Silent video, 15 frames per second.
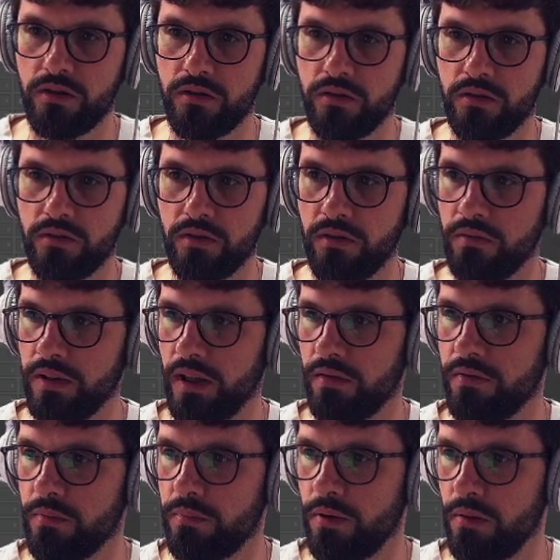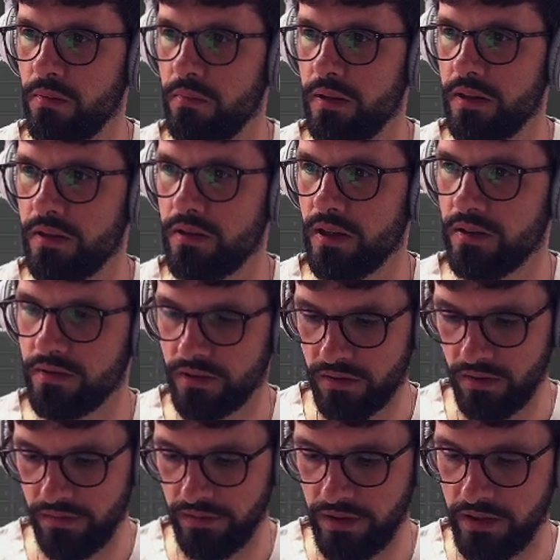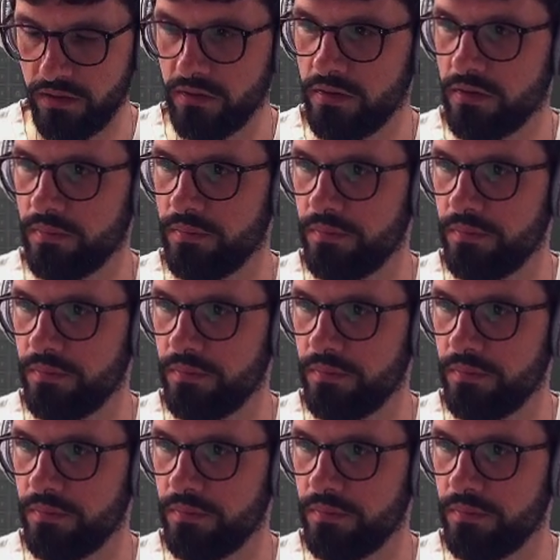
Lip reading: So we have to probably adjust our values.